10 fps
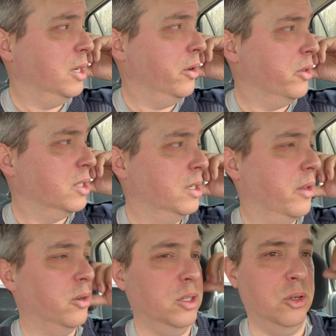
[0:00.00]
you know, there's
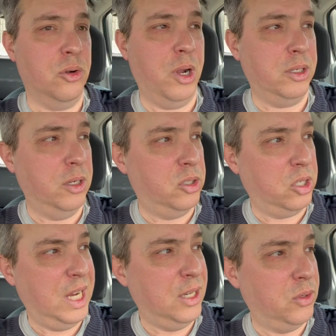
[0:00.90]
another little cross-country
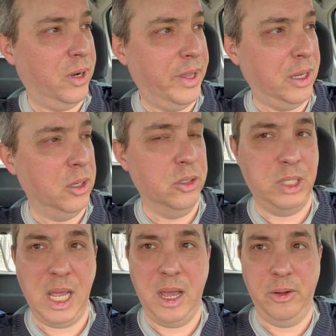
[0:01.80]
ski trail that goes
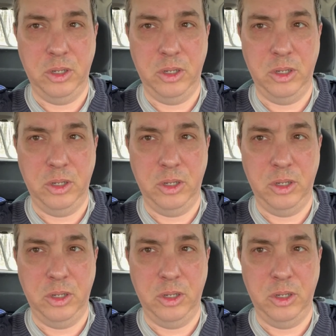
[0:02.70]
down,